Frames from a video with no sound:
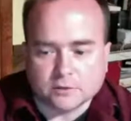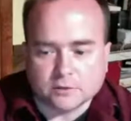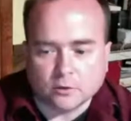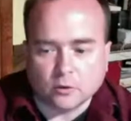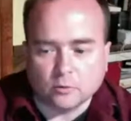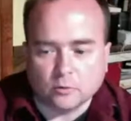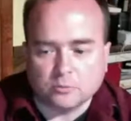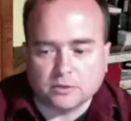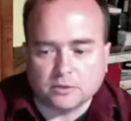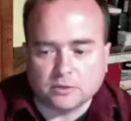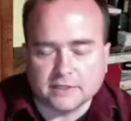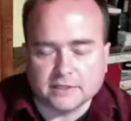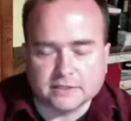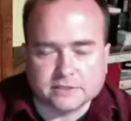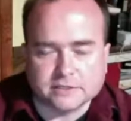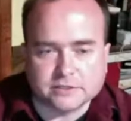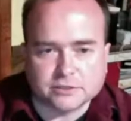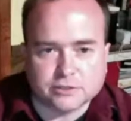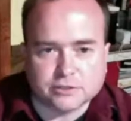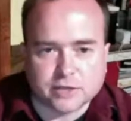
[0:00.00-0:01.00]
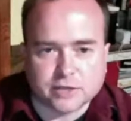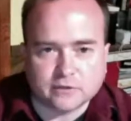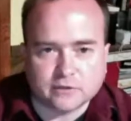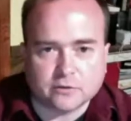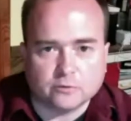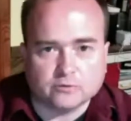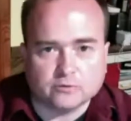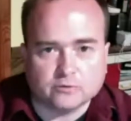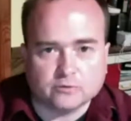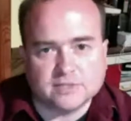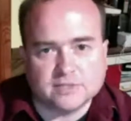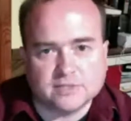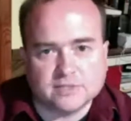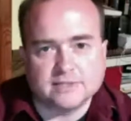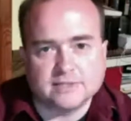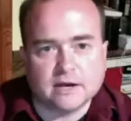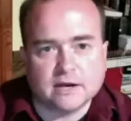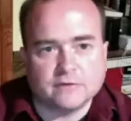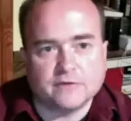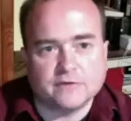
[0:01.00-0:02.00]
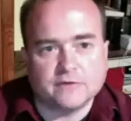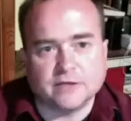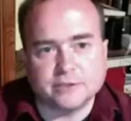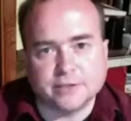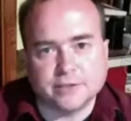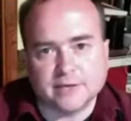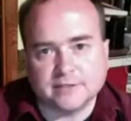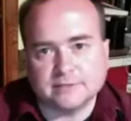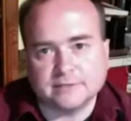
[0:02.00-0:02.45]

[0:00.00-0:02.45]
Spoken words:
please check those things out if you get a chance.